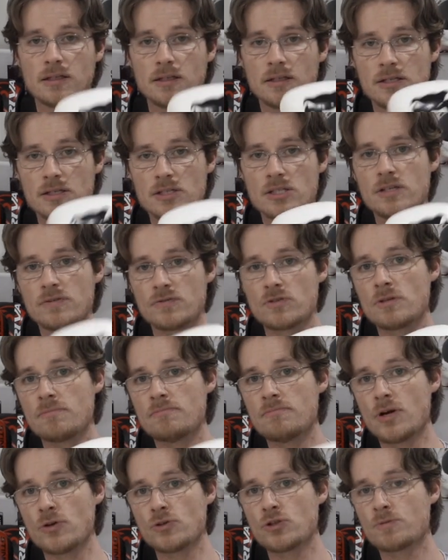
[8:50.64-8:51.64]
this gives the
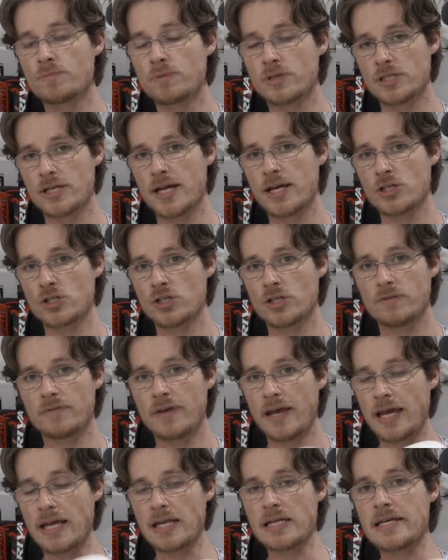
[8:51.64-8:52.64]
most protection of
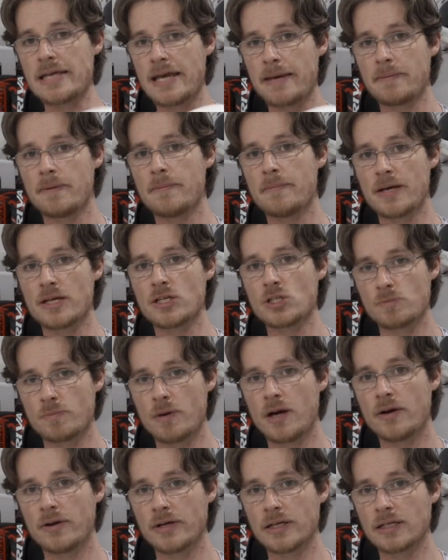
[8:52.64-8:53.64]
any MMA
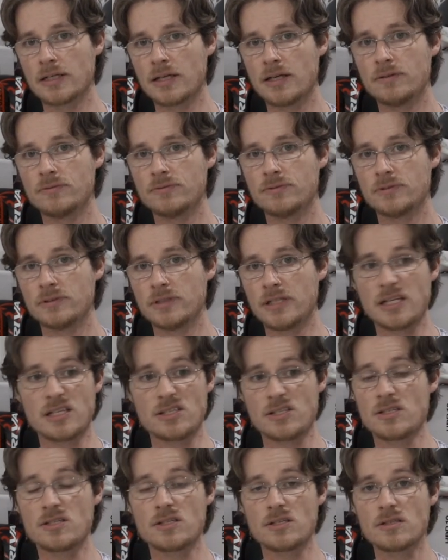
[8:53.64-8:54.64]
sparring glove in
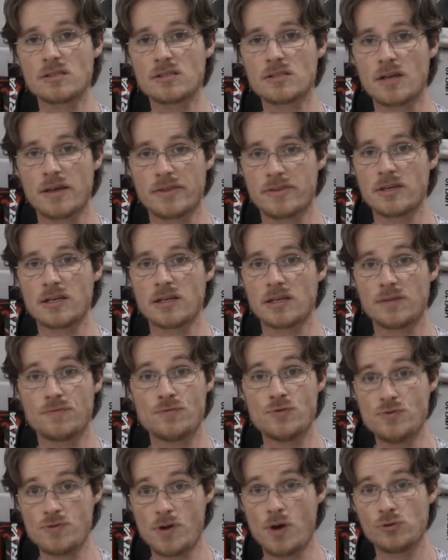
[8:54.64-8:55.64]
existence, I think. If
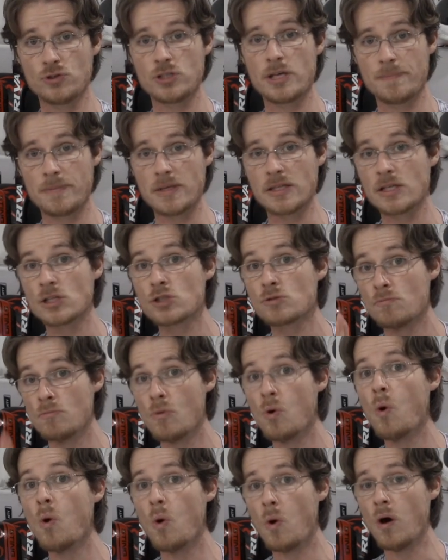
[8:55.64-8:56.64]
you know something that's
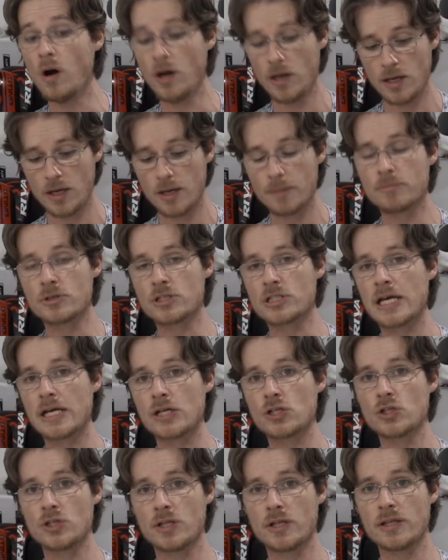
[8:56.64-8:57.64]
more
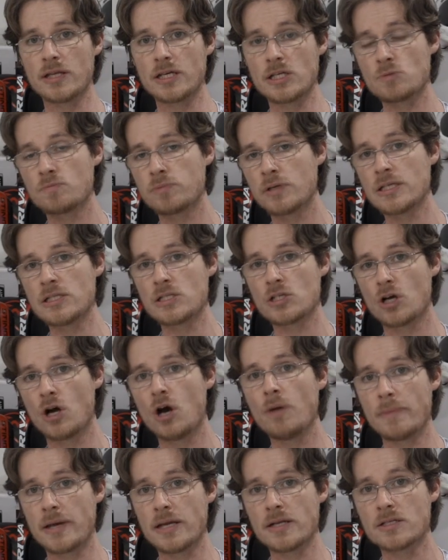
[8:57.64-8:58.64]
protection than these, please
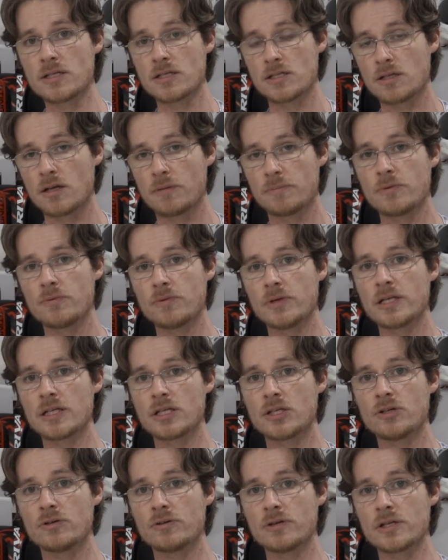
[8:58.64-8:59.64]
comment, because I'd be really
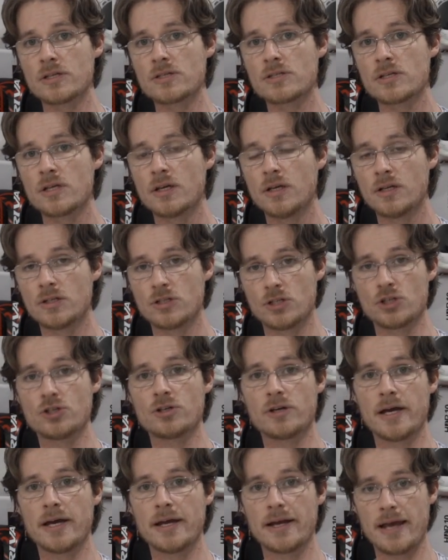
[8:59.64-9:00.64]
curious to
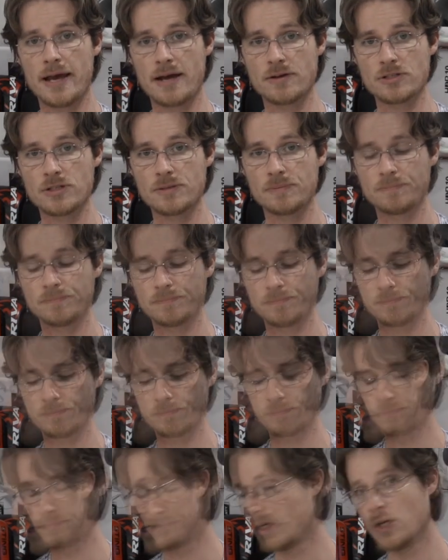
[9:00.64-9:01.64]
try it out.
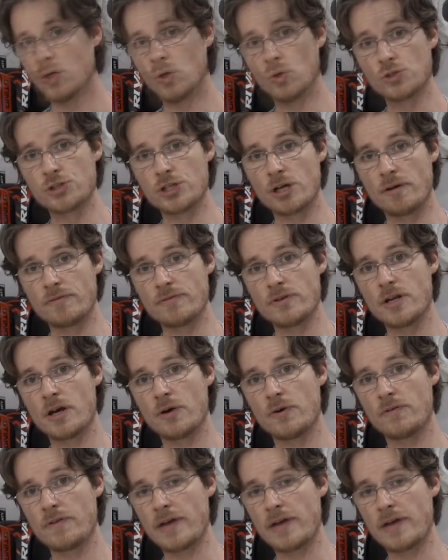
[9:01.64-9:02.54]
Also, if you know of